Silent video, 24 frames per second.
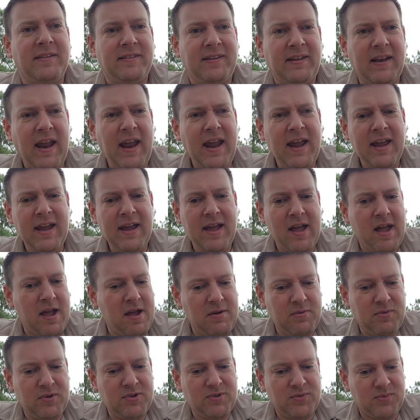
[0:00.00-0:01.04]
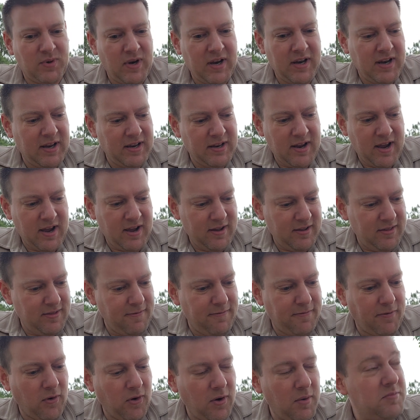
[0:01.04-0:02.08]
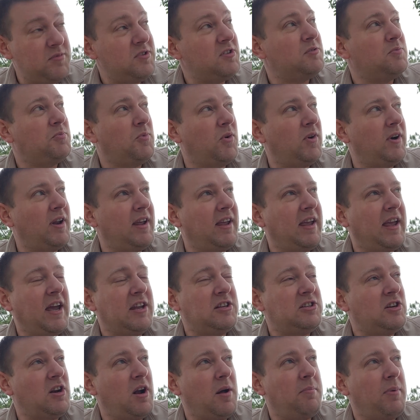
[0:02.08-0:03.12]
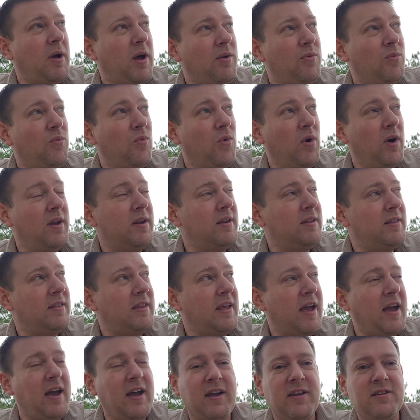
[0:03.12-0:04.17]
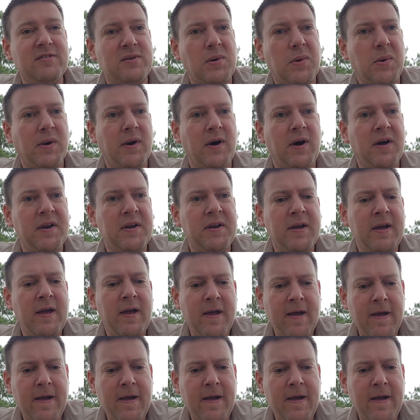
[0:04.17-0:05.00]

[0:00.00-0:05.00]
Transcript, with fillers: Today I was reading the forums this morning, catching up on what the heck is going on,